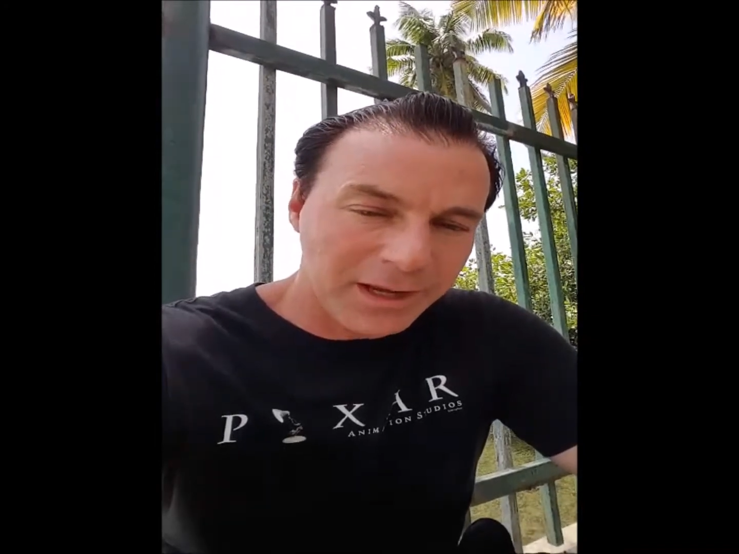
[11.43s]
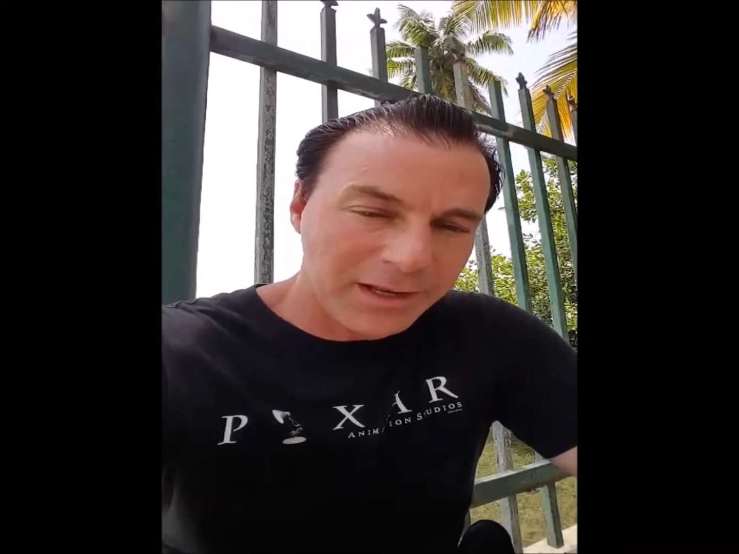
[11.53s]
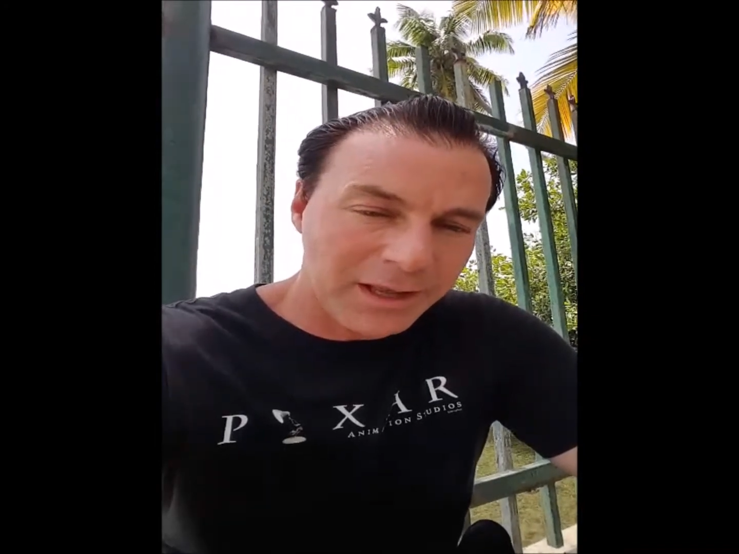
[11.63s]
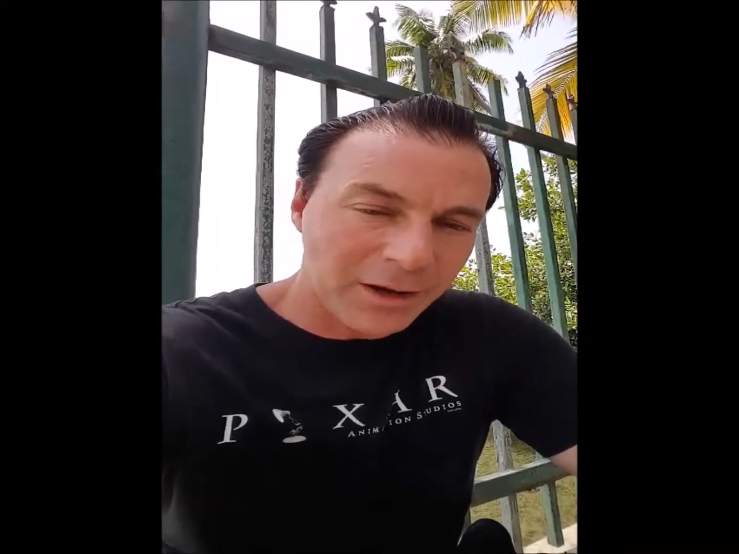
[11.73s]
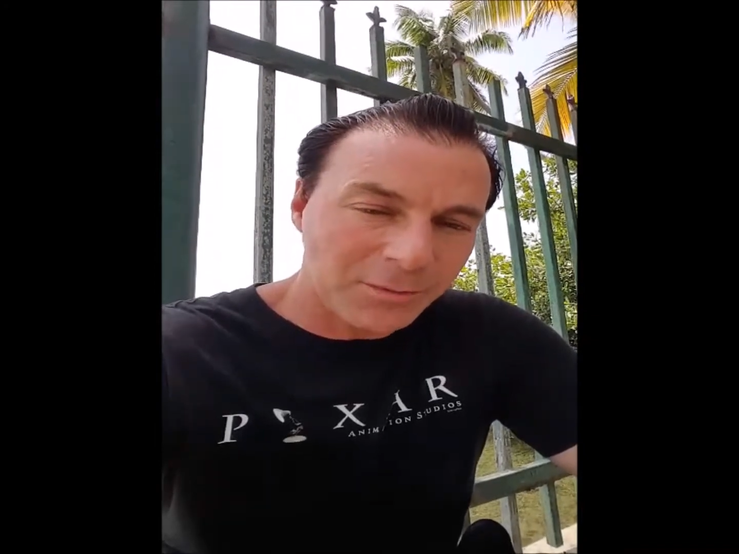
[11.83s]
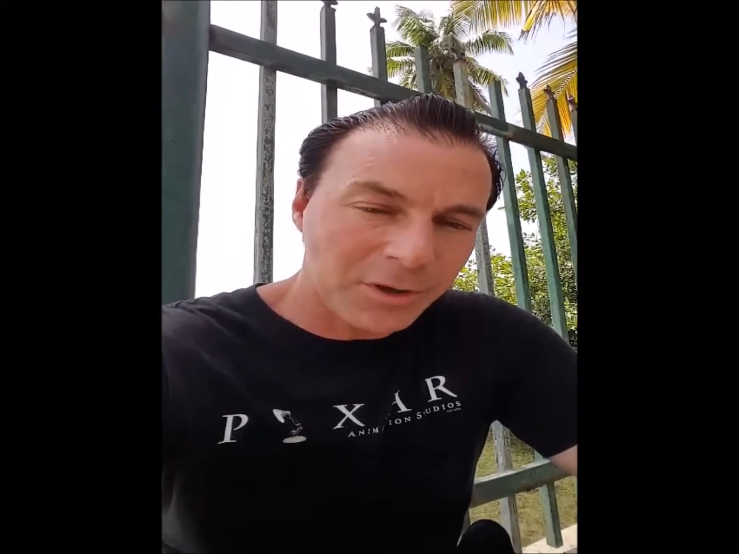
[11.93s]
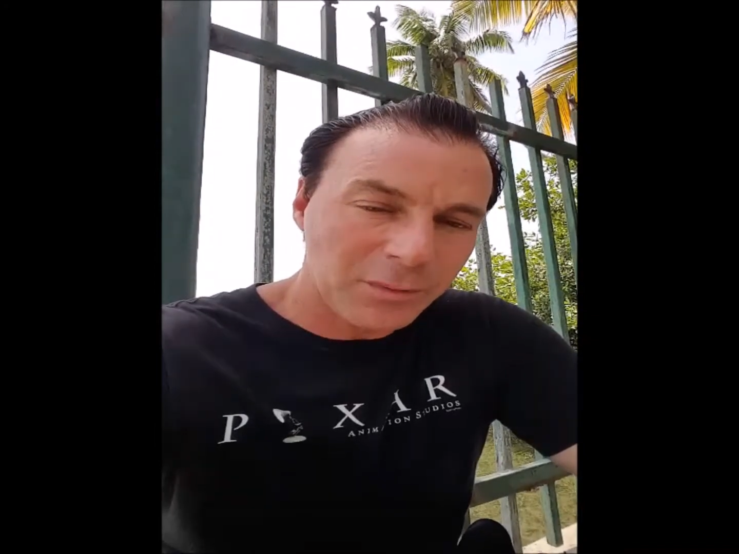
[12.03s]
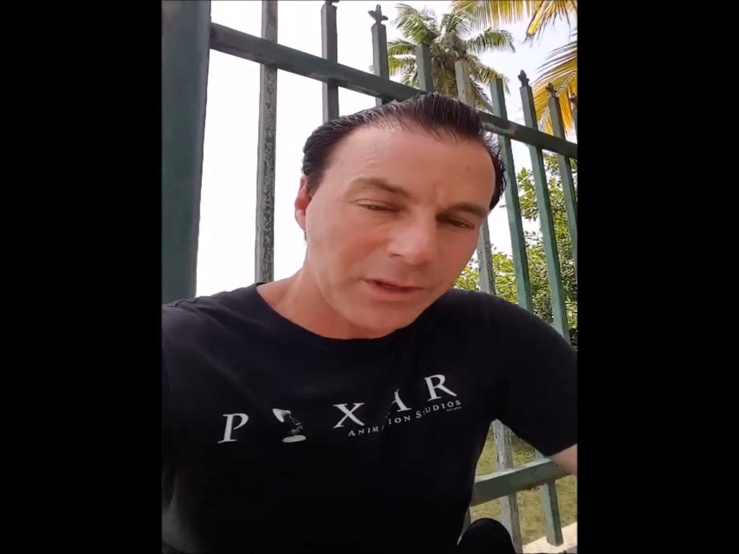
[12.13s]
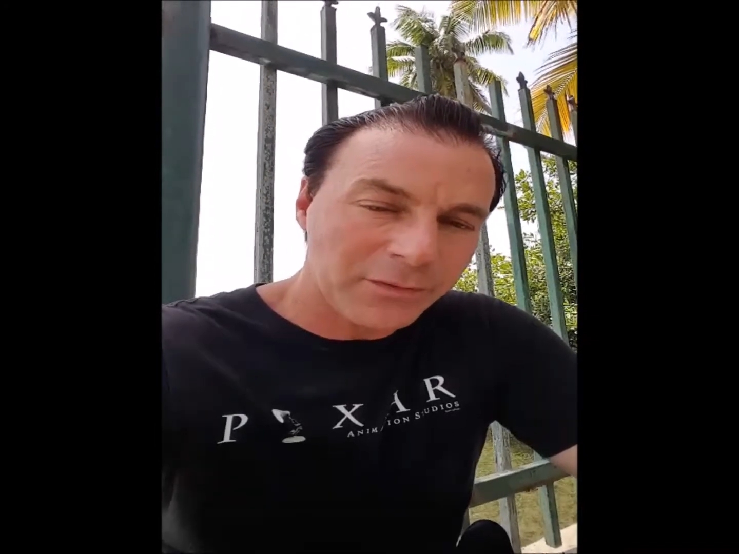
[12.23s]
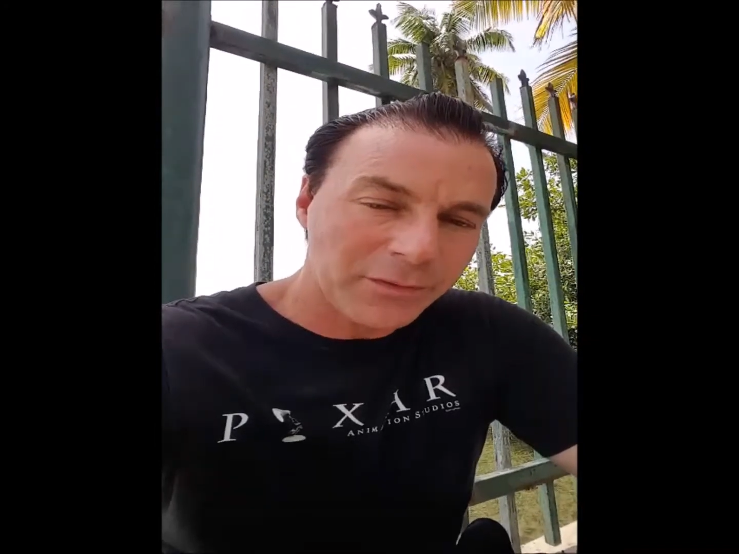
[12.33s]
in a
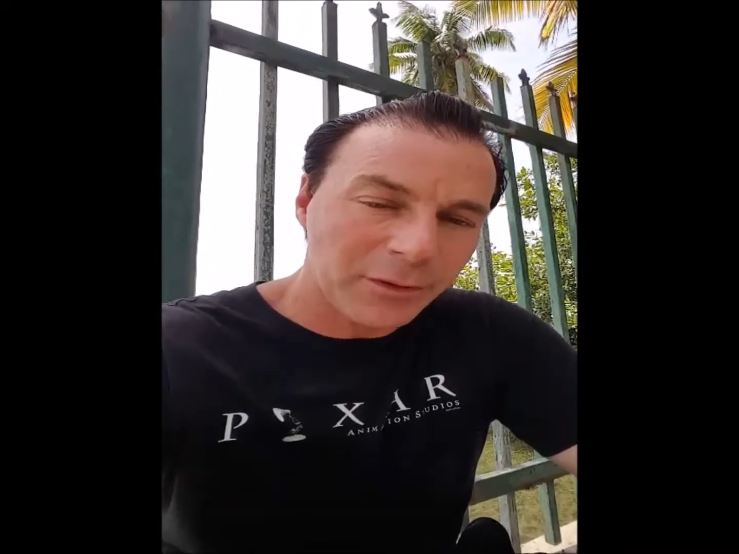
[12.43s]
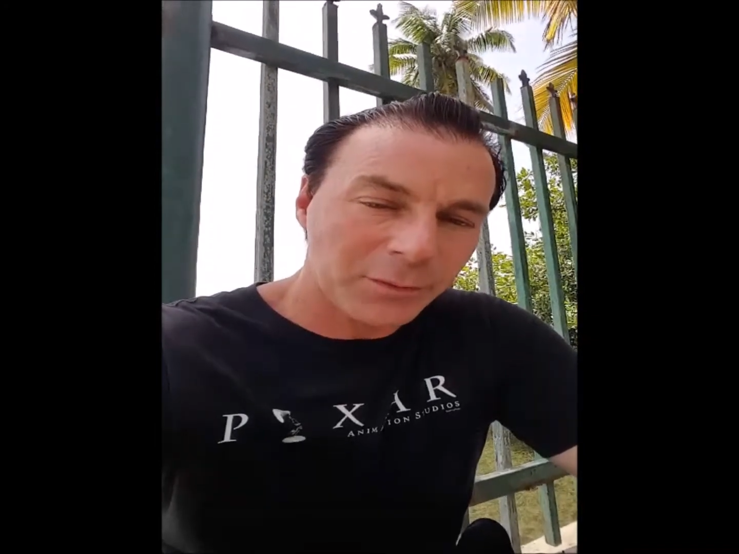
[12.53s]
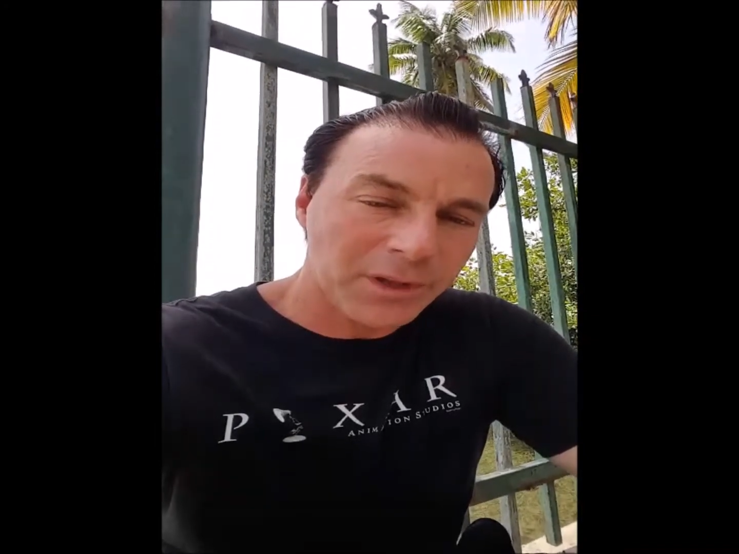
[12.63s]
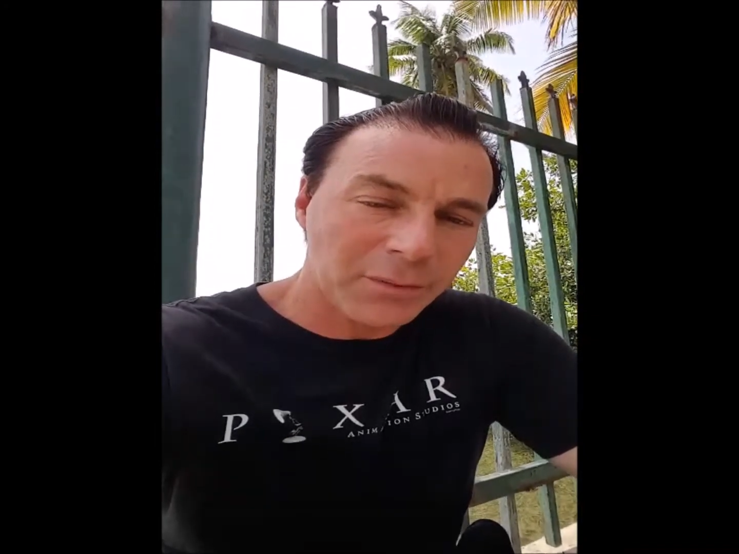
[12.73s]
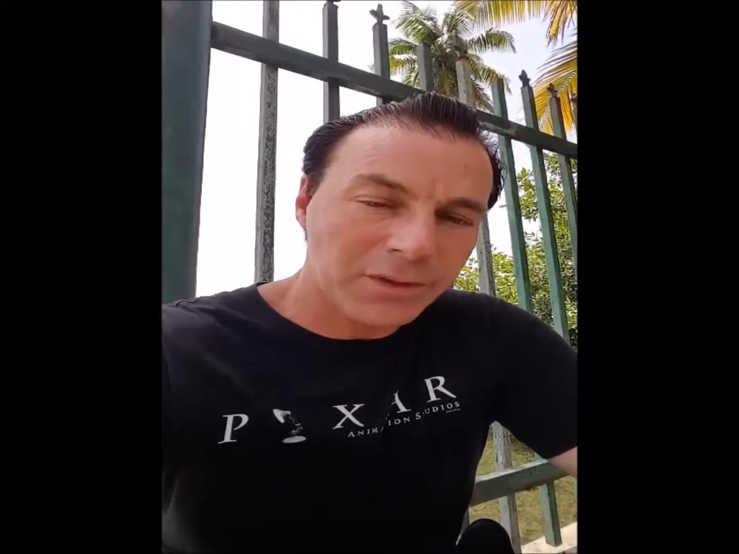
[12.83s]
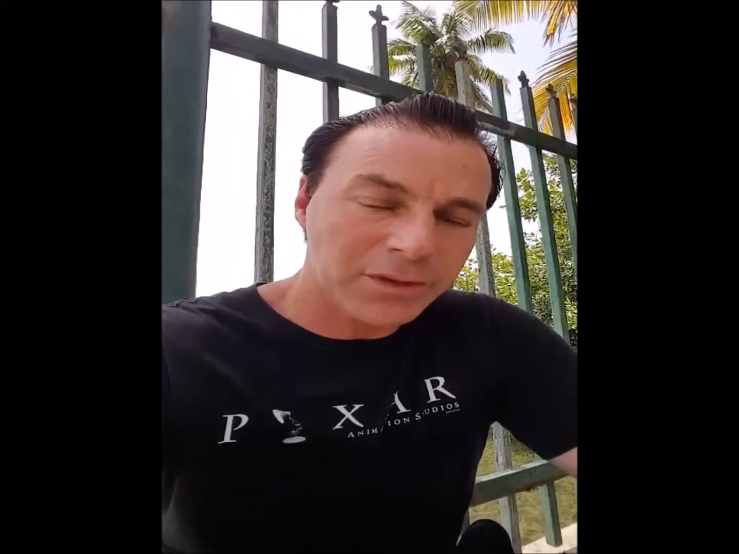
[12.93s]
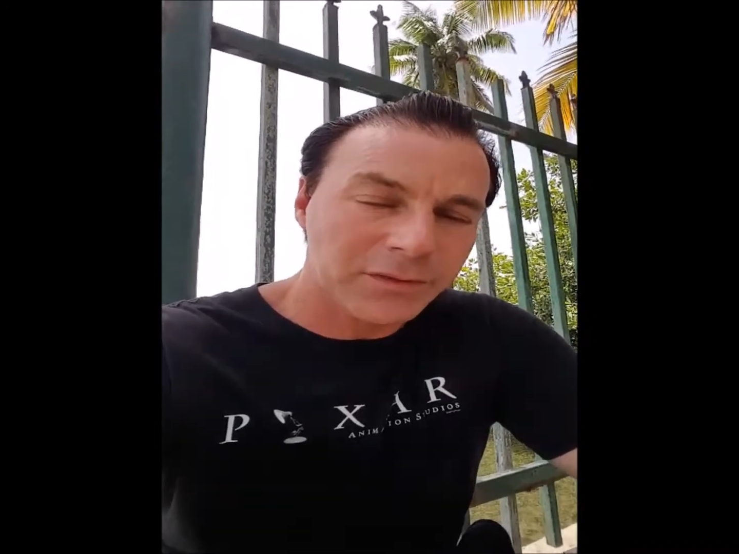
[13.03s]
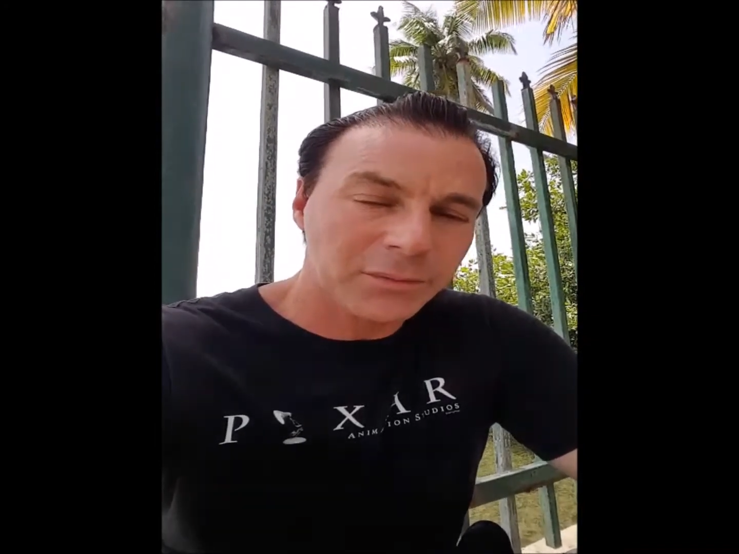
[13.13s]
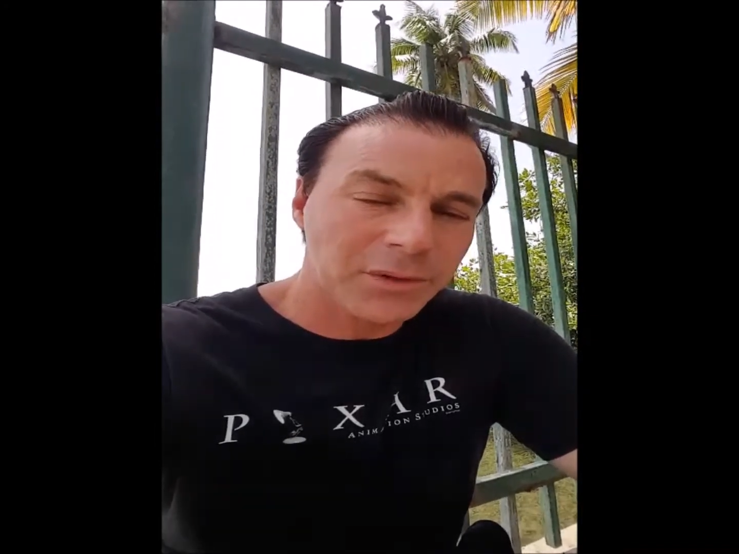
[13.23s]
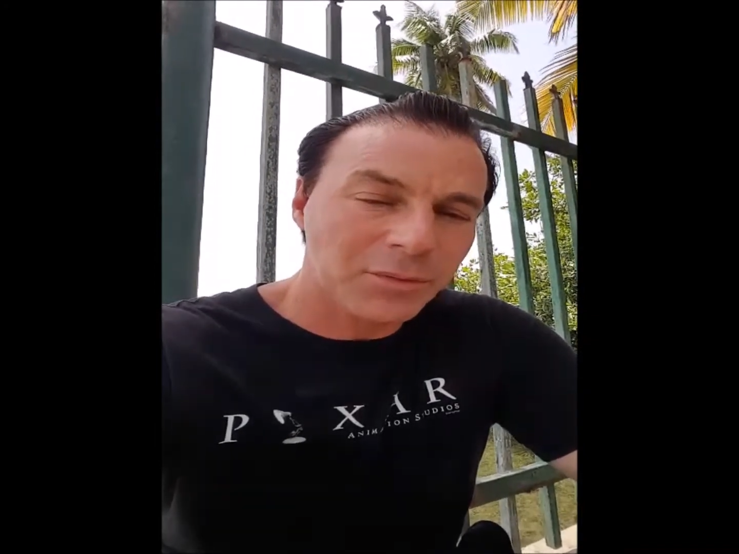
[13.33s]
upcoming film that we just filmed